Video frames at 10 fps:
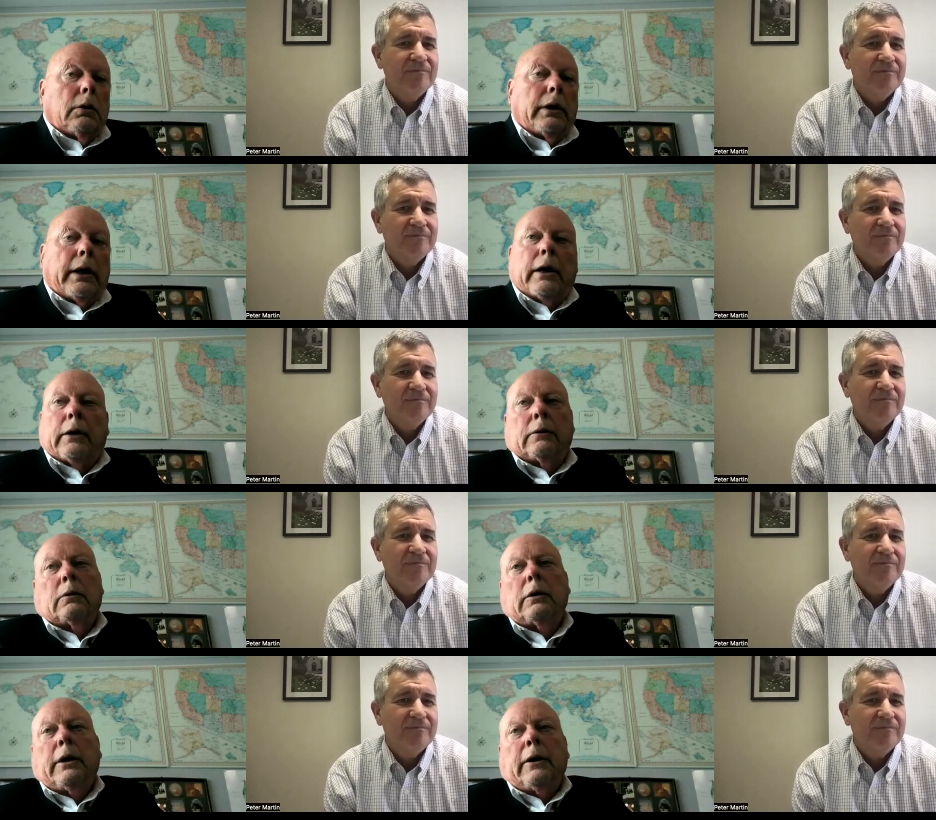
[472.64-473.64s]
Speaker 1: and
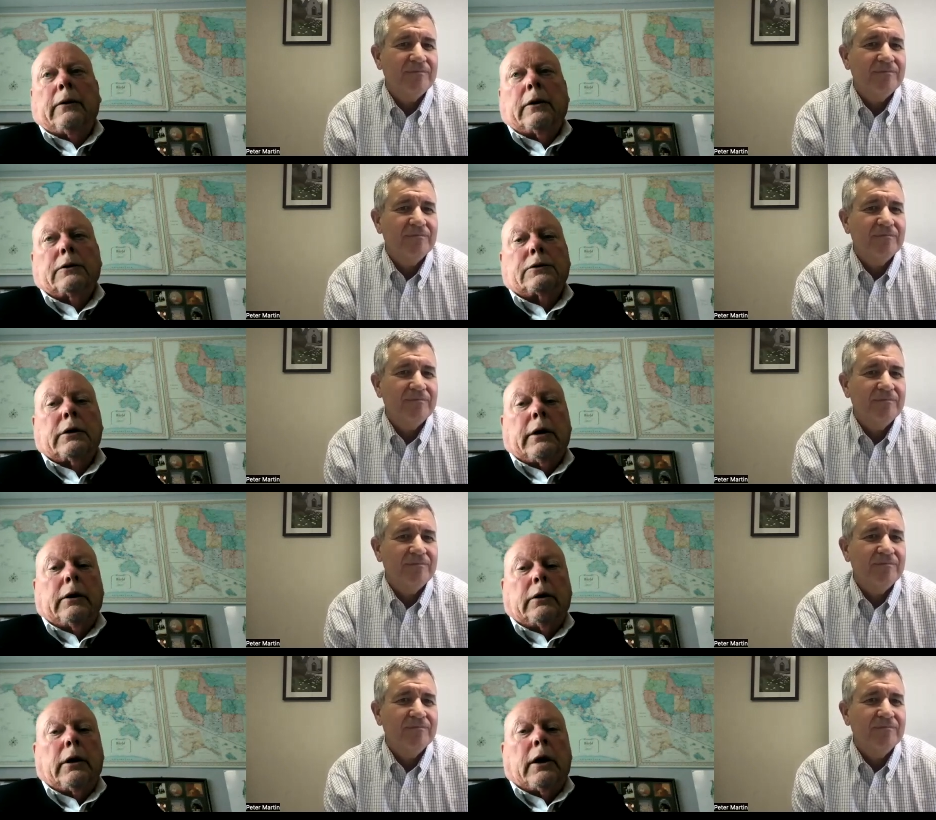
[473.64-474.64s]
and then say,
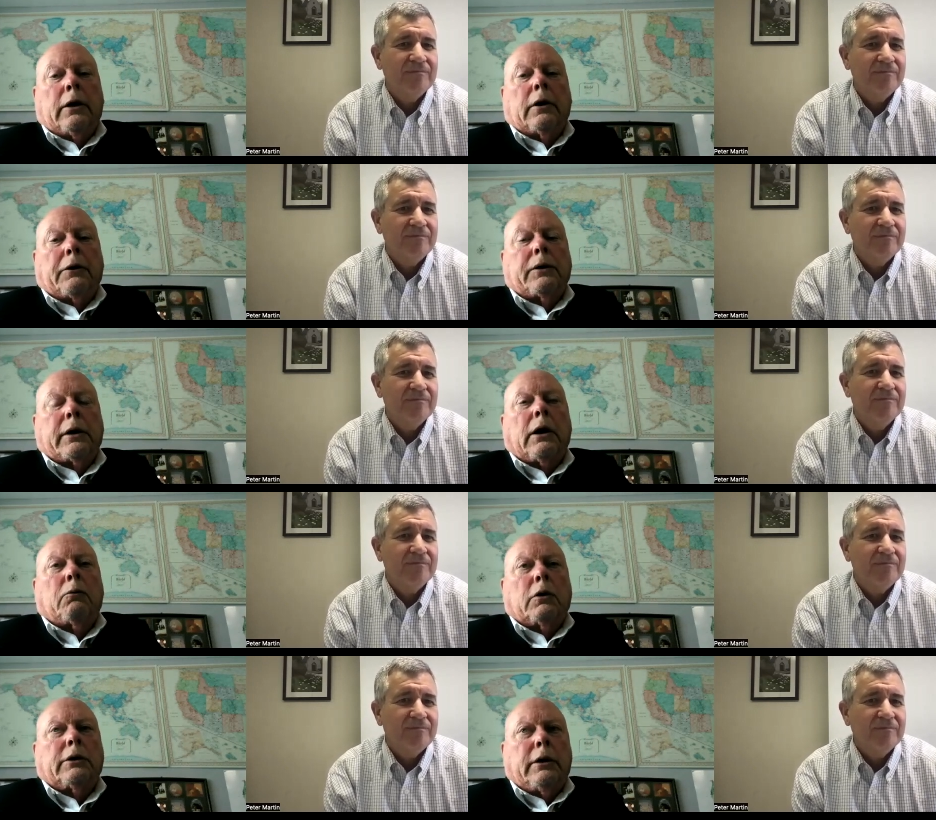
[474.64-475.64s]
yeah, I, I think I
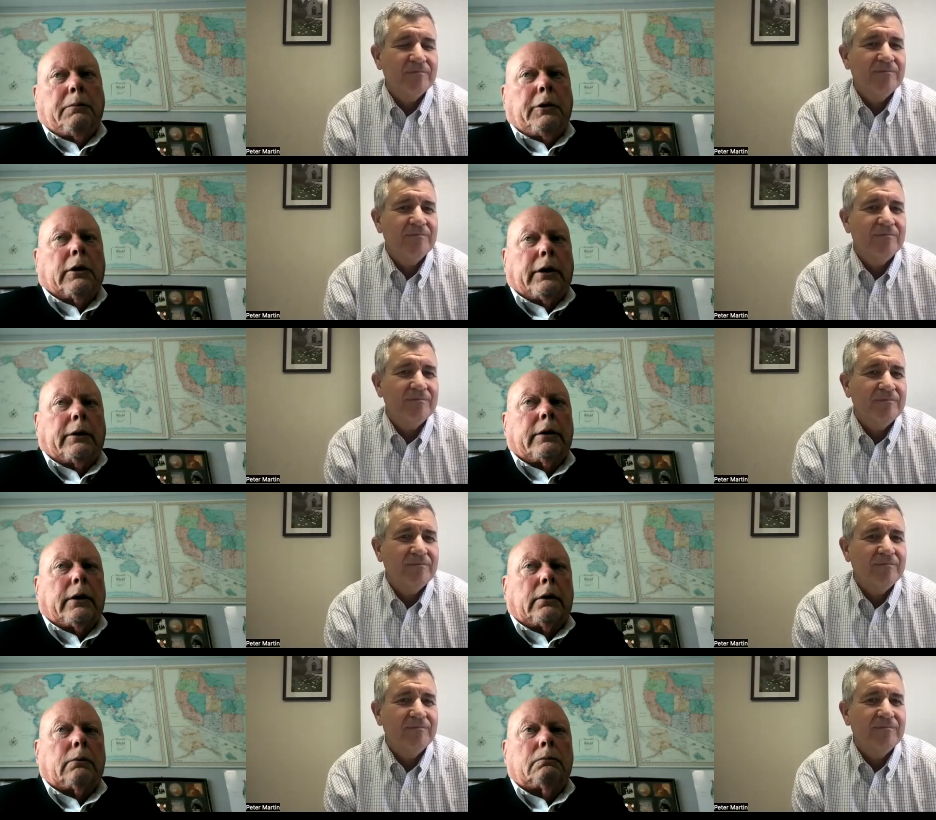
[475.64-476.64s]
want to emulate that.
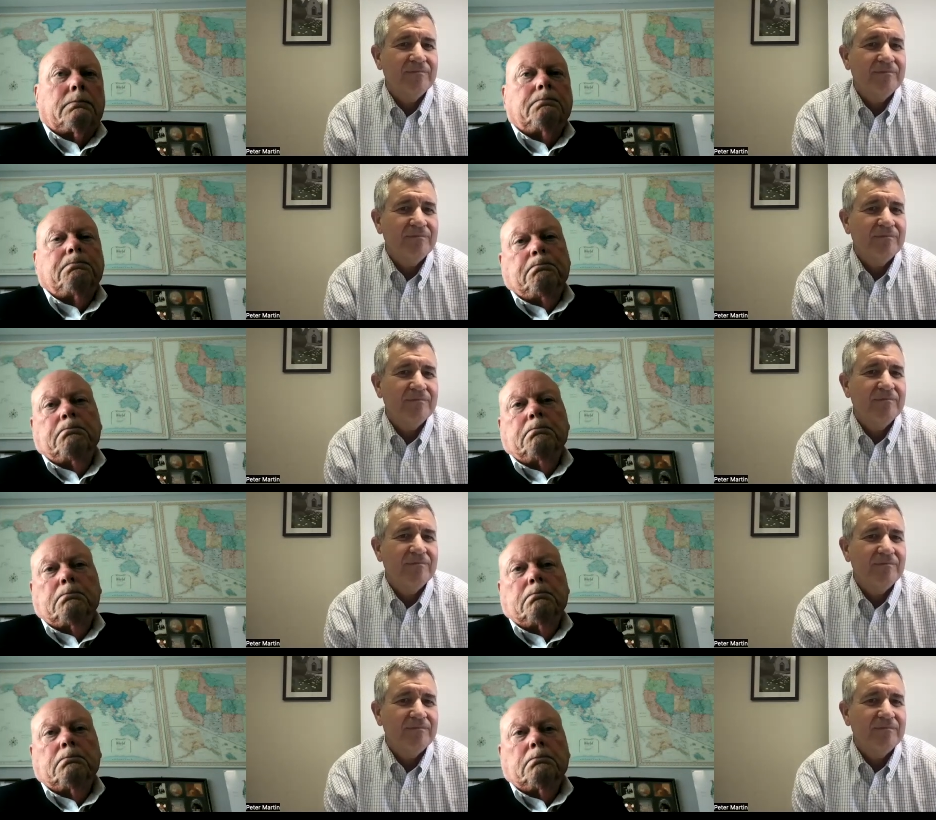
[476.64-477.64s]

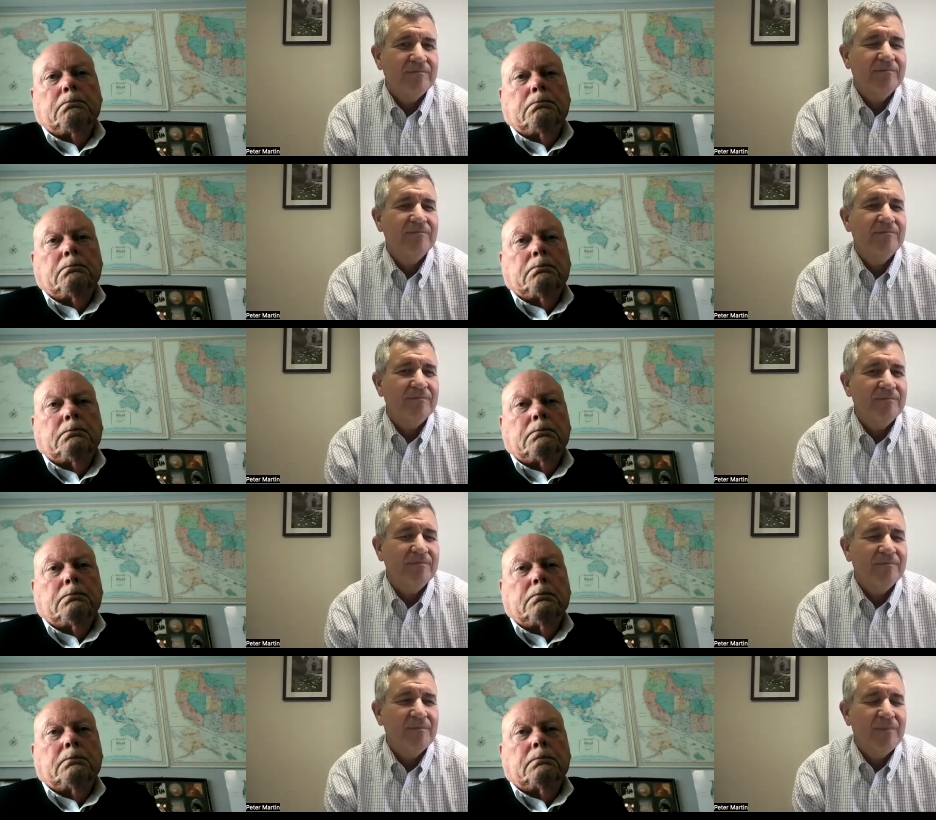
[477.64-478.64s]
Speaker 2: Mm.
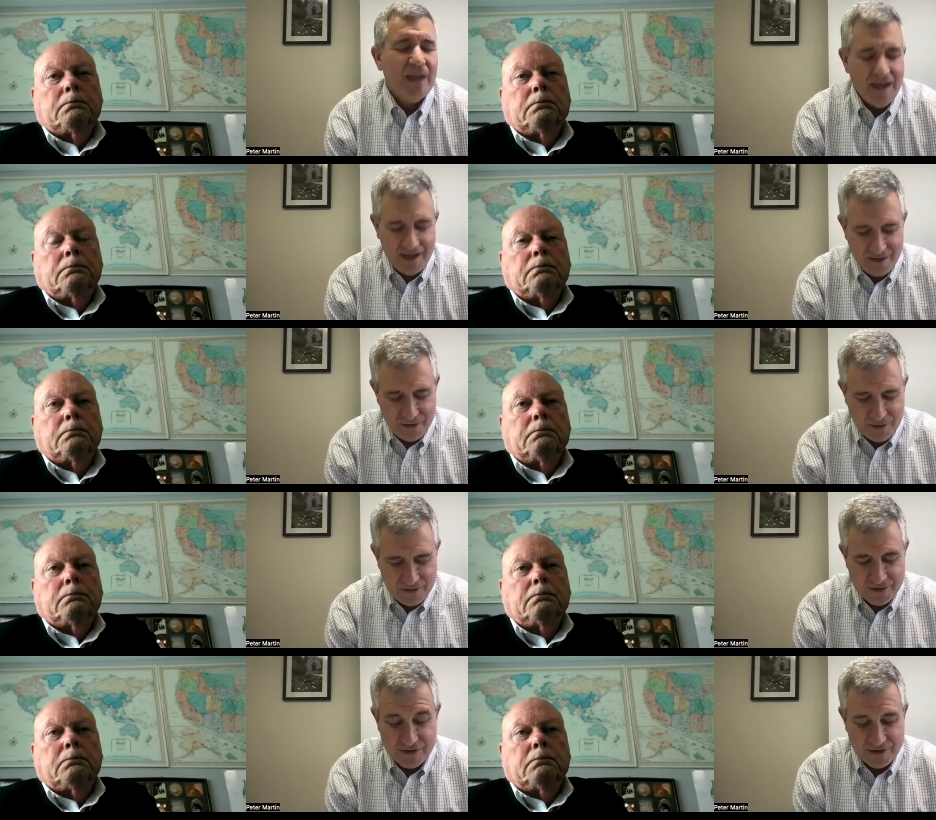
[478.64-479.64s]
You, you
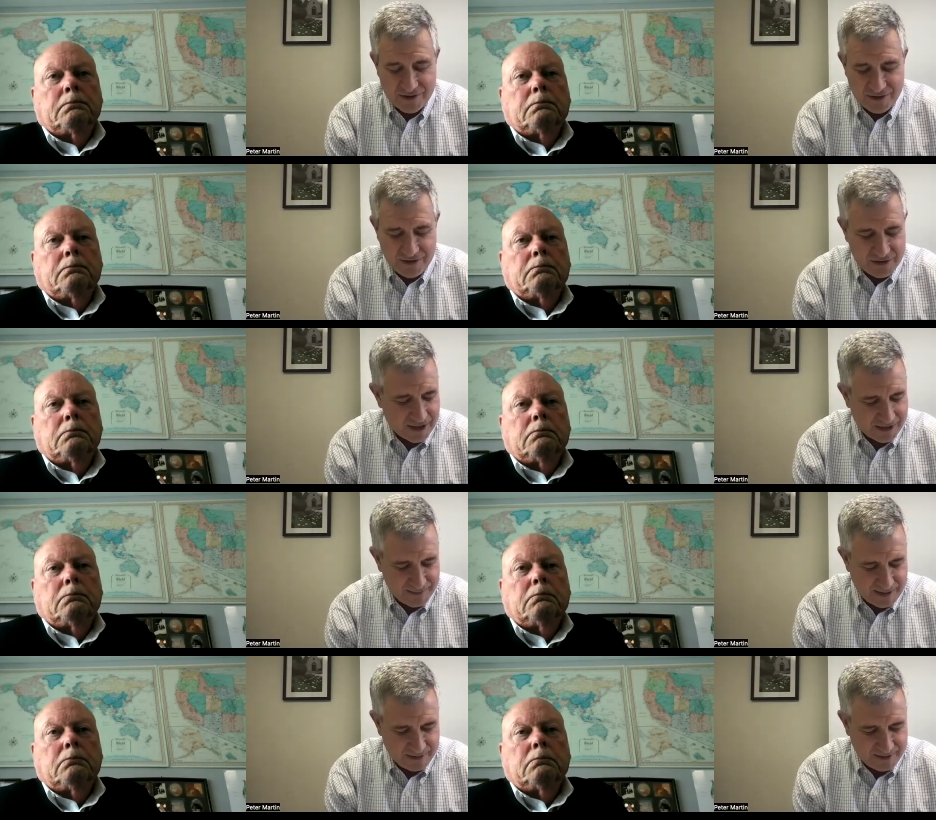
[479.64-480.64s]
just you talked
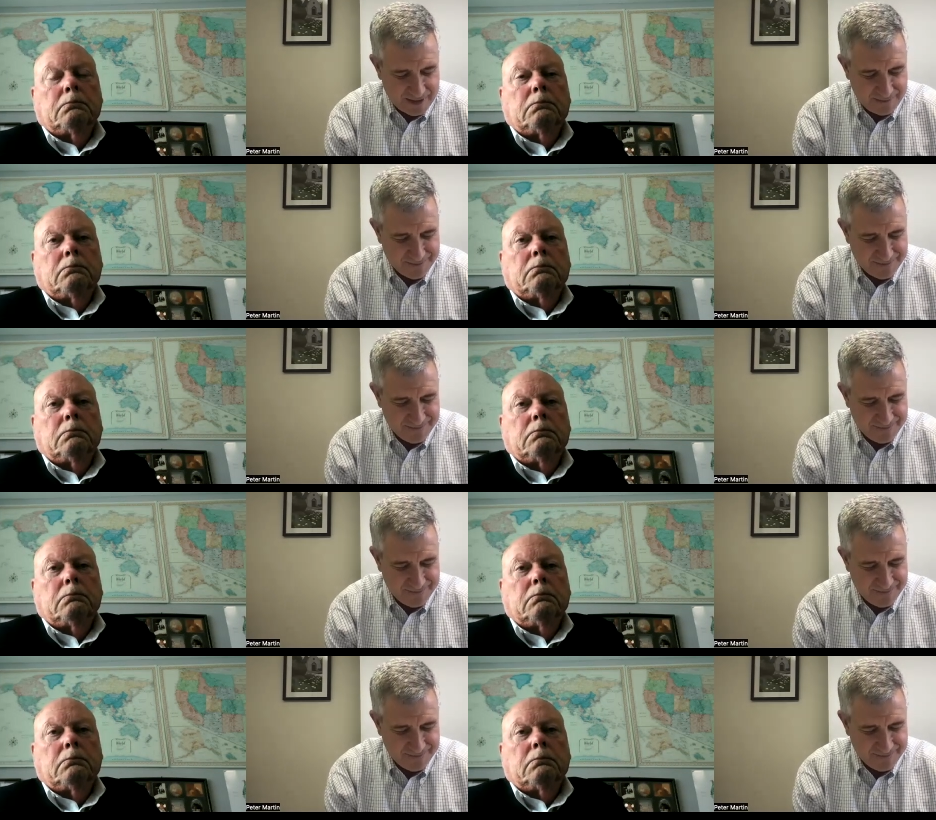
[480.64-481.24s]
about um,